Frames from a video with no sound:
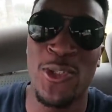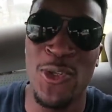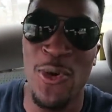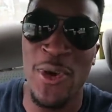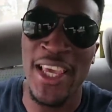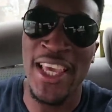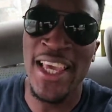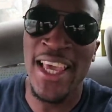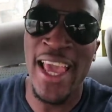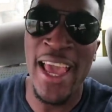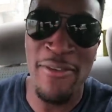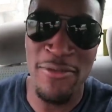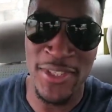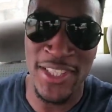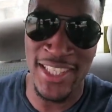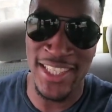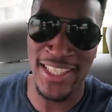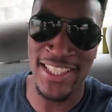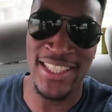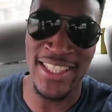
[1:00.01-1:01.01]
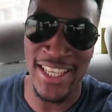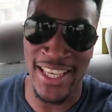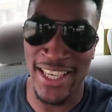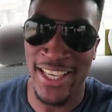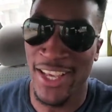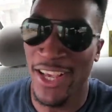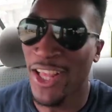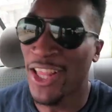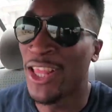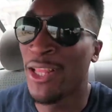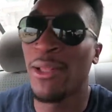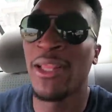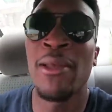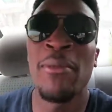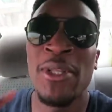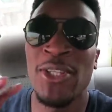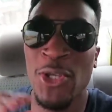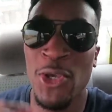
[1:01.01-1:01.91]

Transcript: So EFCC, let me